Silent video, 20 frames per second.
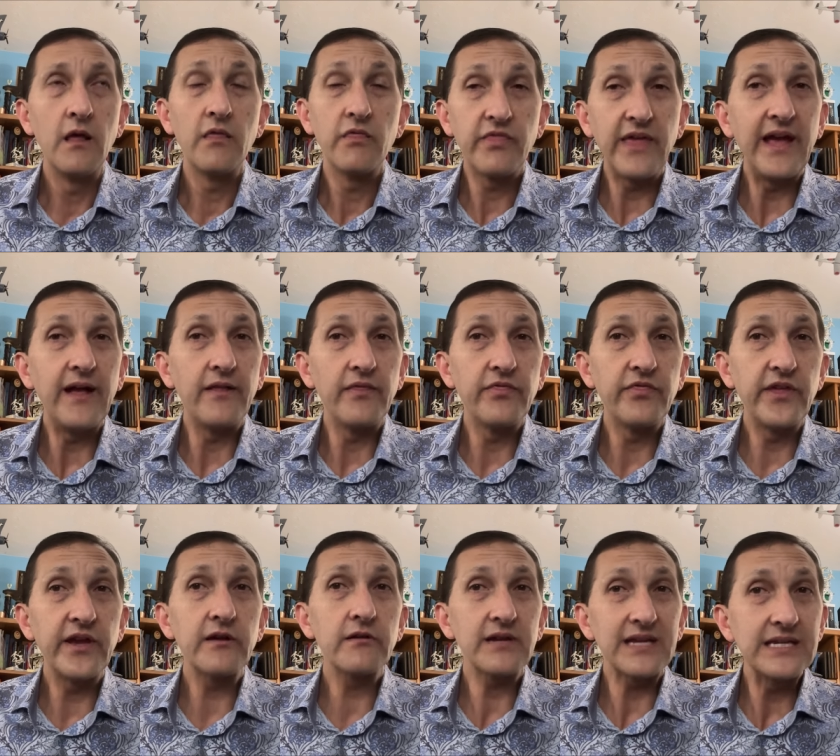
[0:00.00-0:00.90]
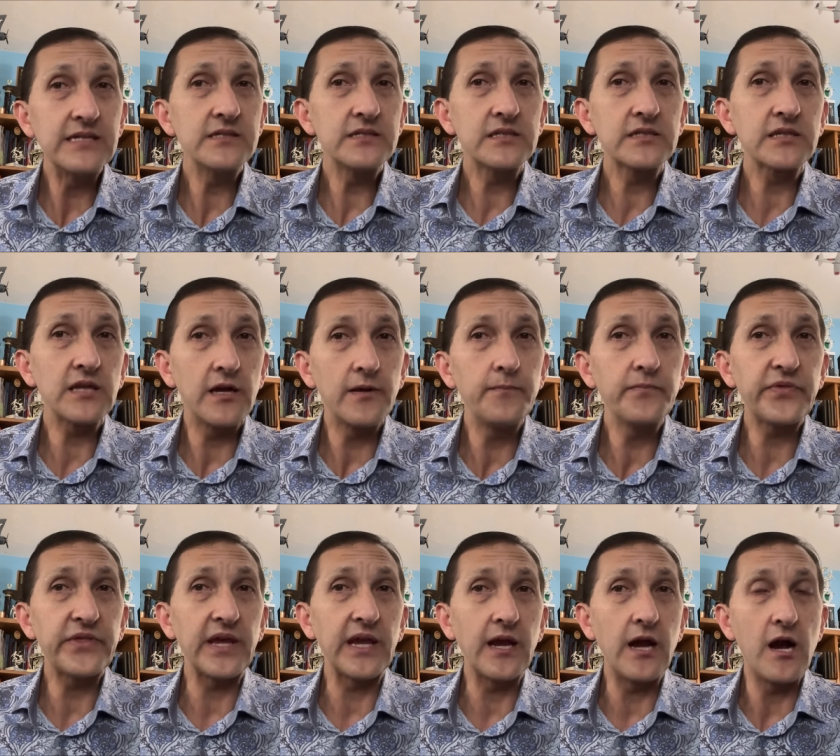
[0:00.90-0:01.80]
that there is
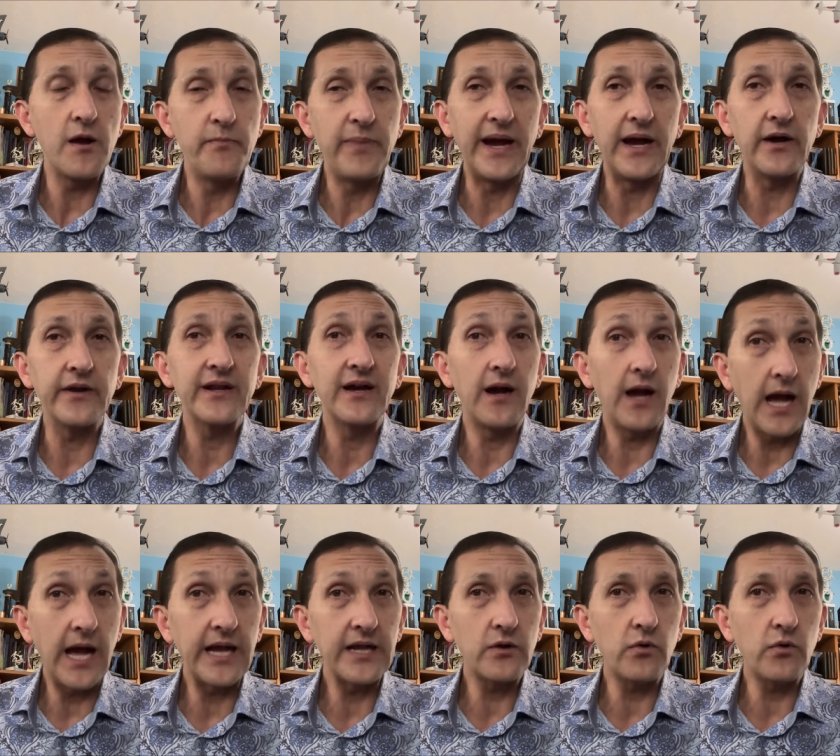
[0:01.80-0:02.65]
something about a high